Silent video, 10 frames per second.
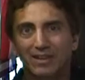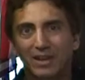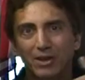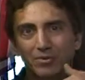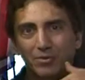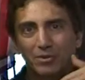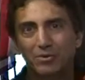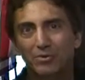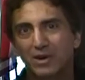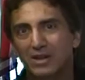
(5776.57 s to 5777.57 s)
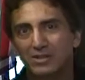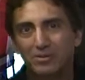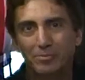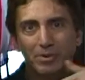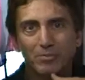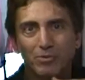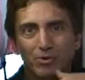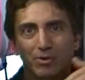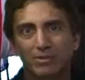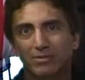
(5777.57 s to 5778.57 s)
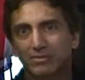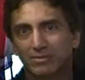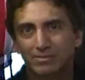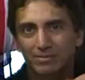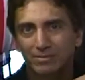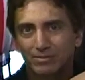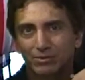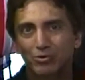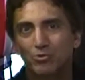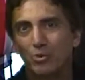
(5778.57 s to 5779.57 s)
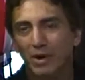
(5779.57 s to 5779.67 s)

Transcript: an interview has to be more two